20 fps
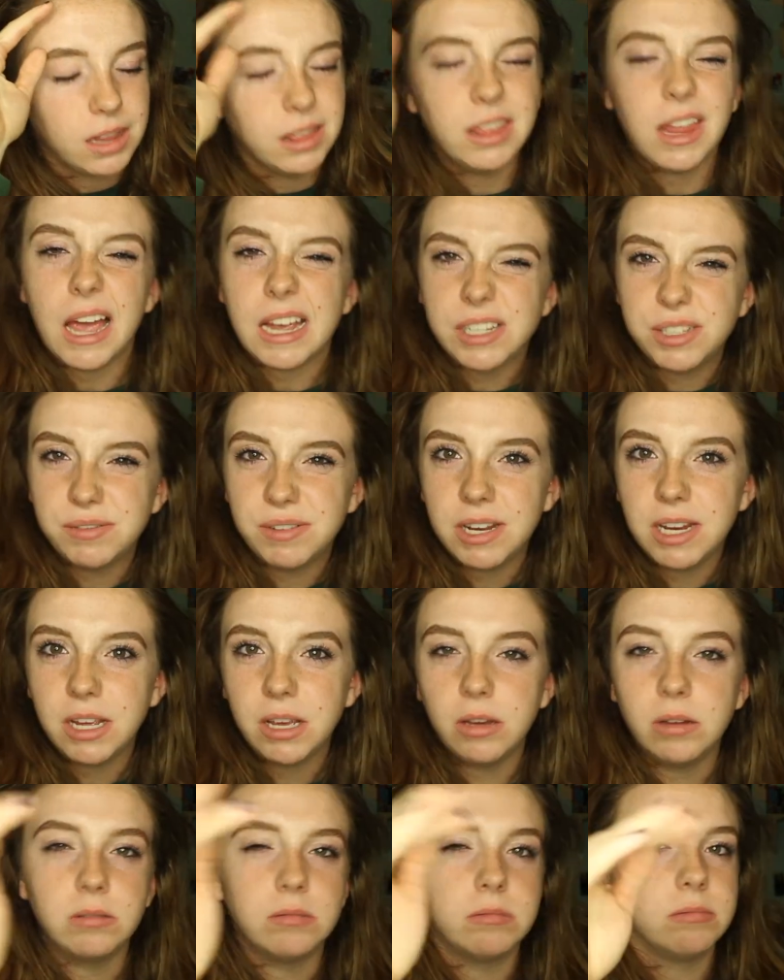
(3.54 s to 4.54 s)
Last
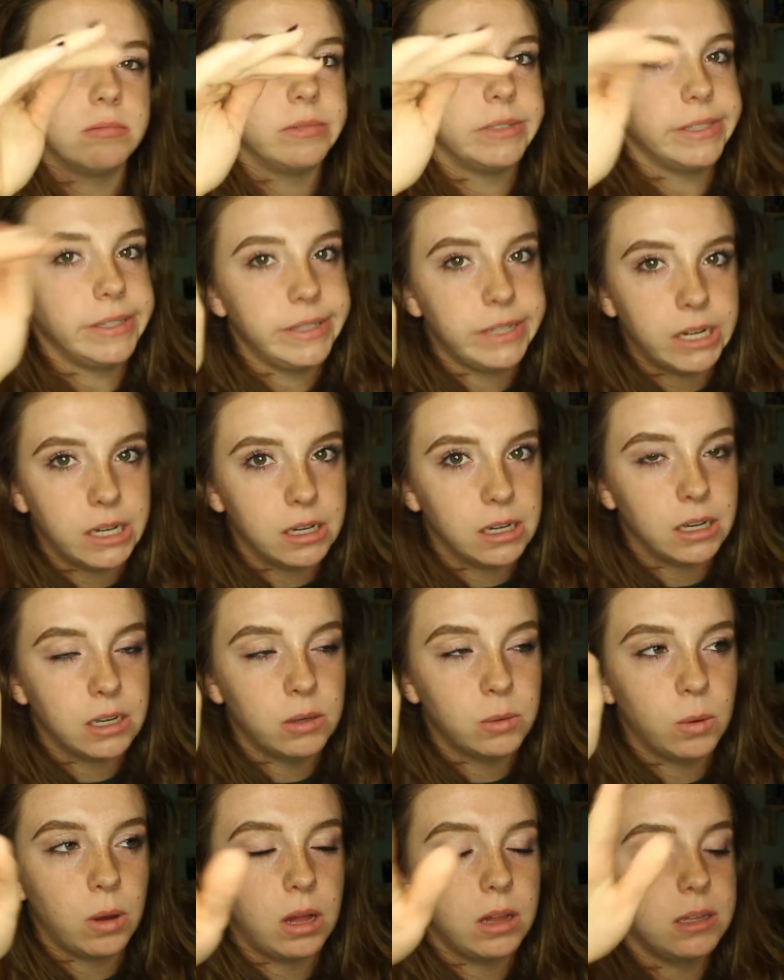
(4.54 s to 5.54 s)
video, not
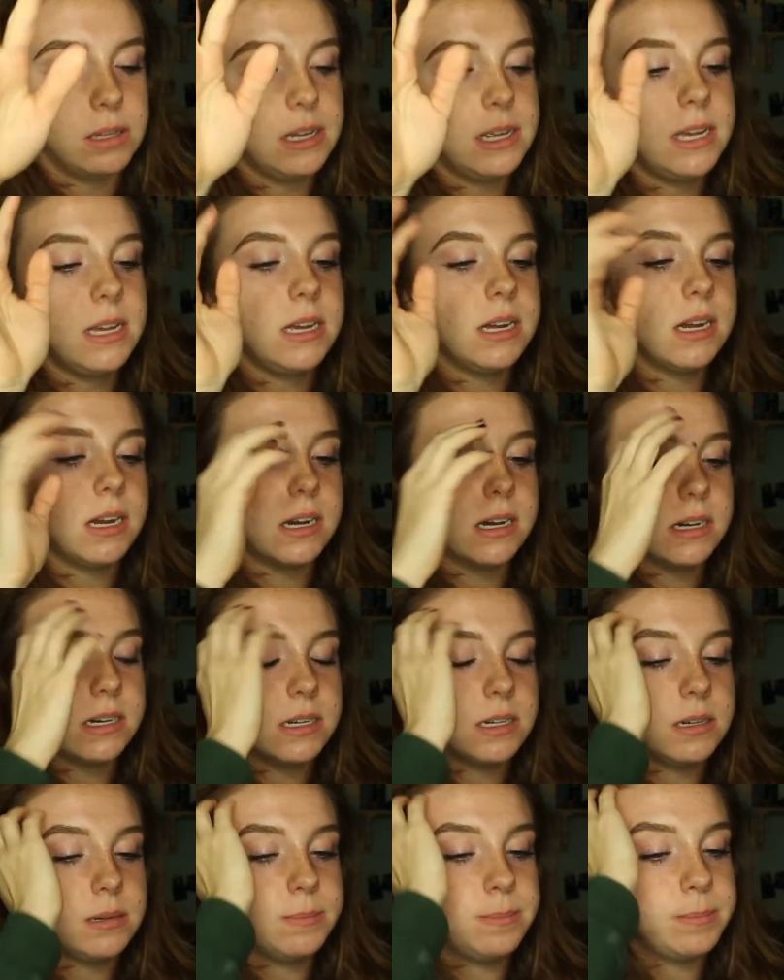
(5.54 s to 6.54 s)
high quality.
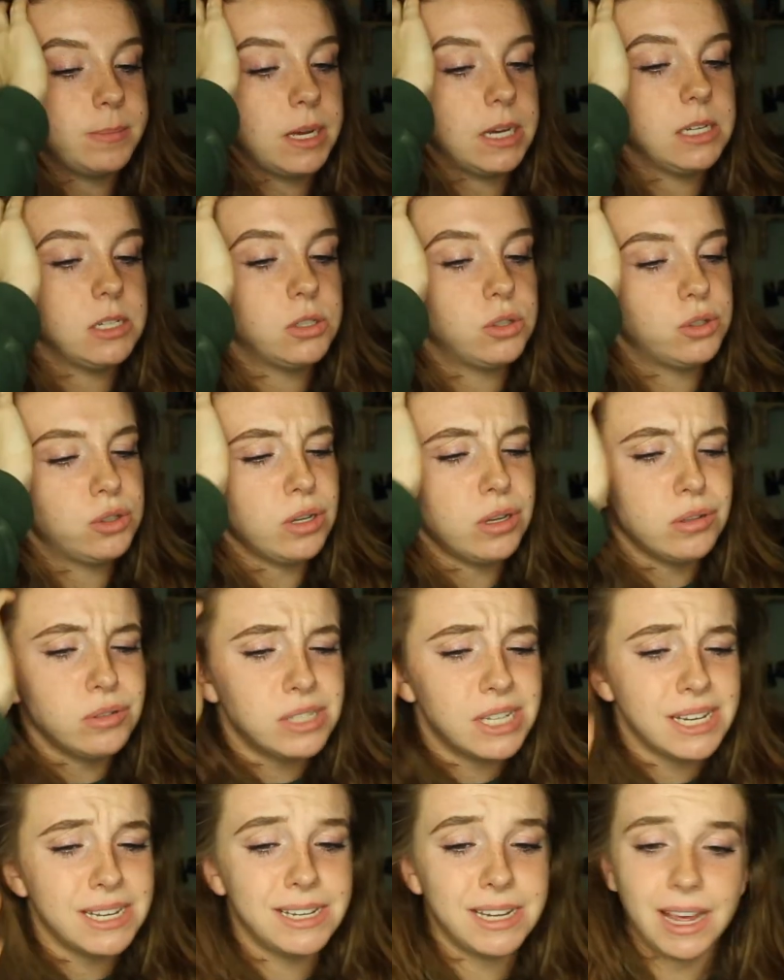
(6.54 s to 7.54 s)
So
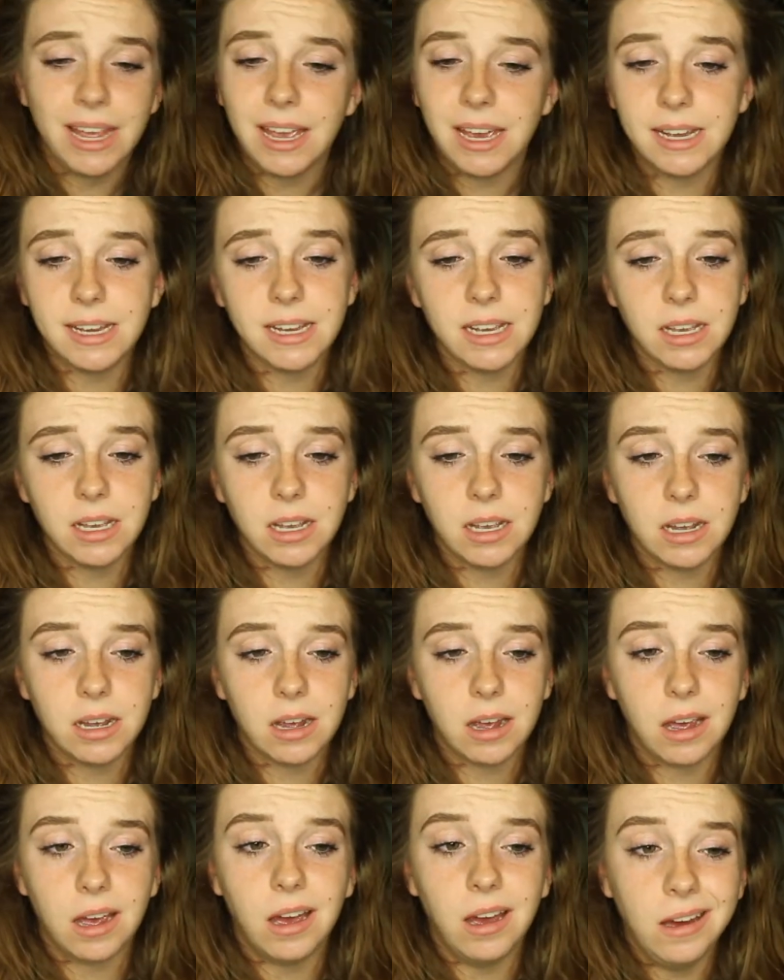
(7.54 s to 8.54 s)
today,
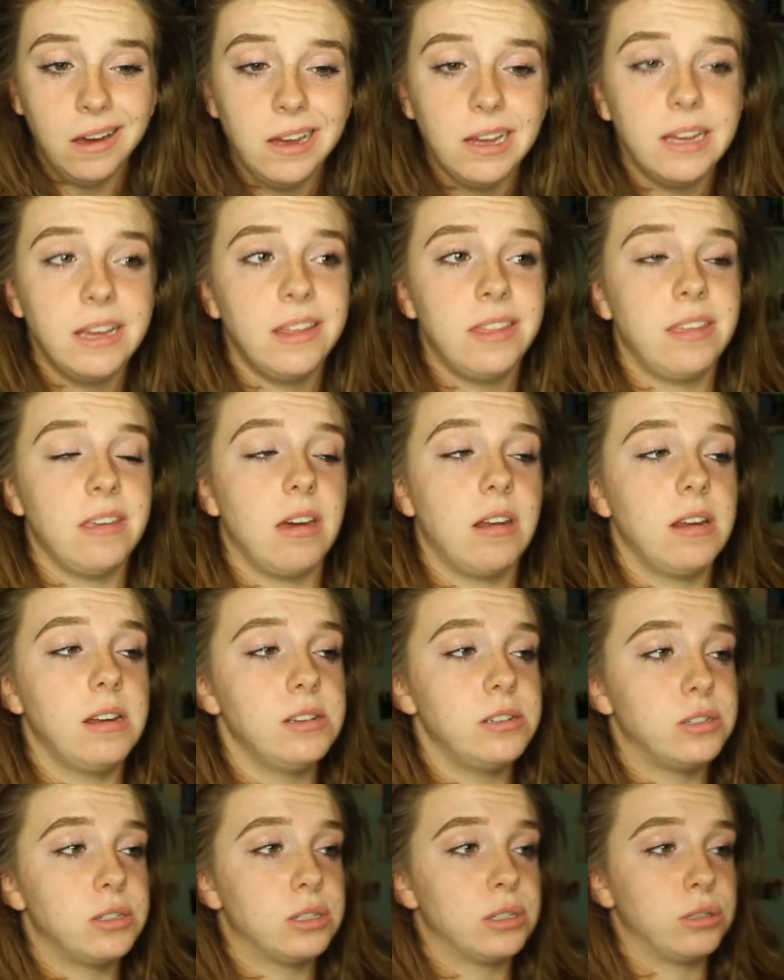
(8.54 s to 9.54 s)
I thought
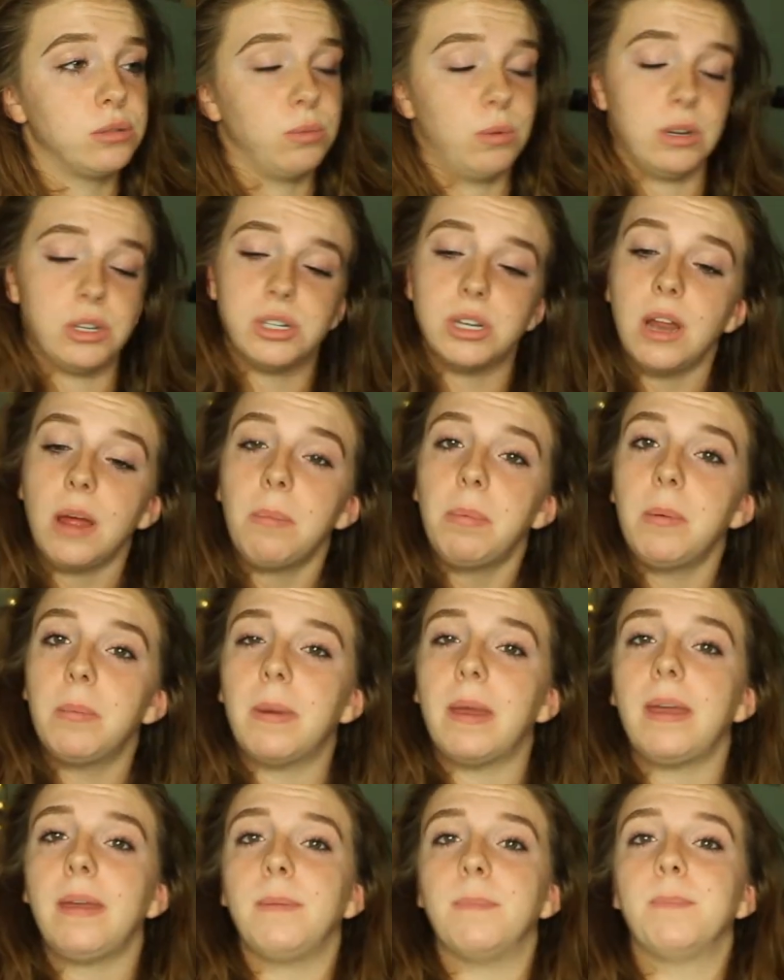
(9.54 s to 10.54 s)
I'd switch it up a
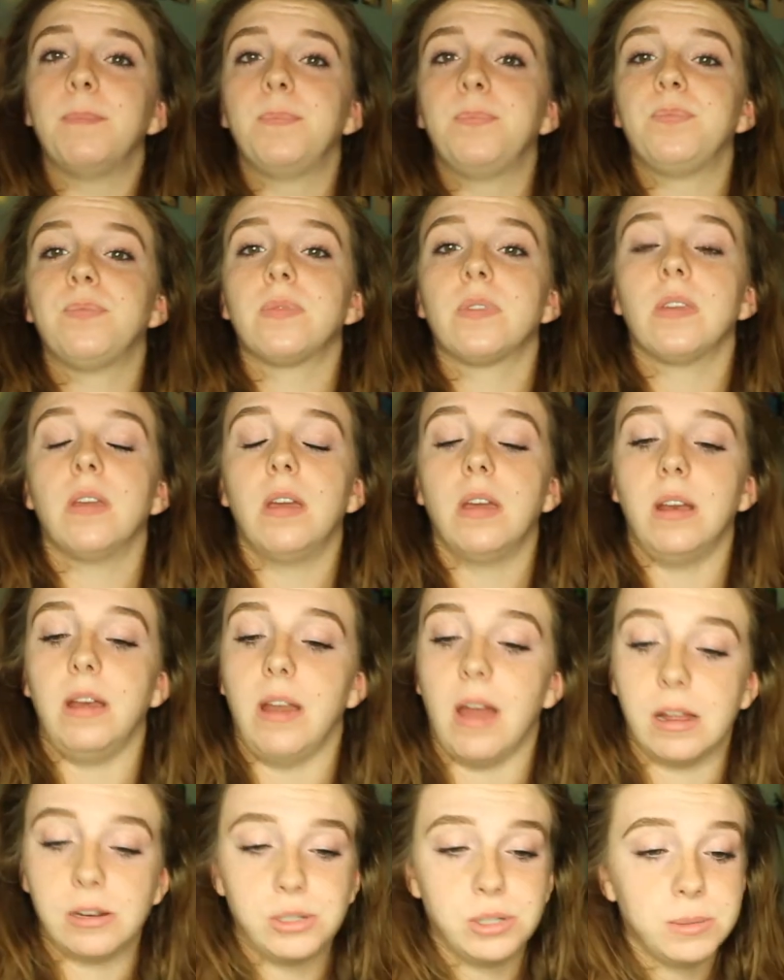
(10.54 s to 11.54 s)
bit.
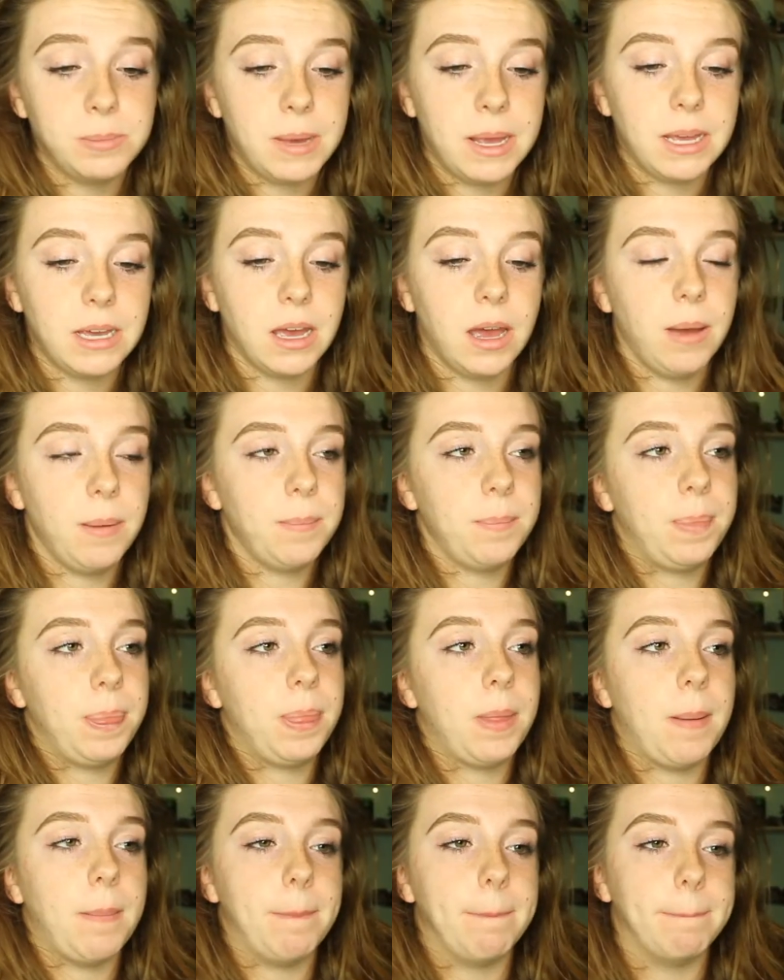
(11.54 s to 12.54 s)
Not do makeup,
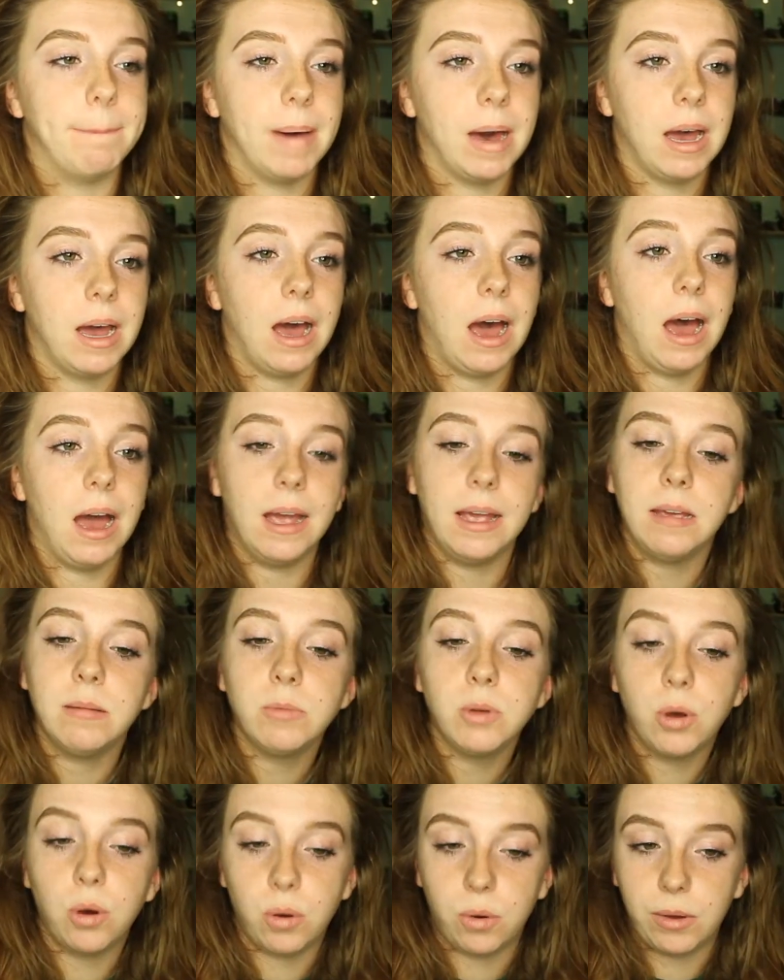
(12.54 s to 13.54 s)
but
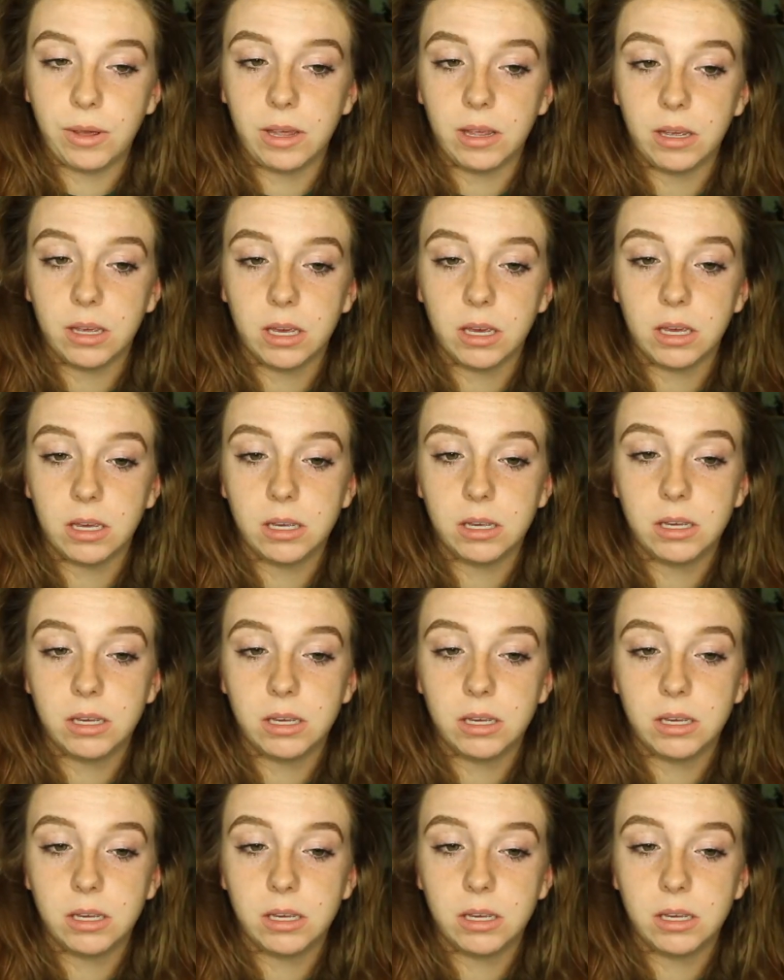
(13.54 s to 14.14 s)
I'm going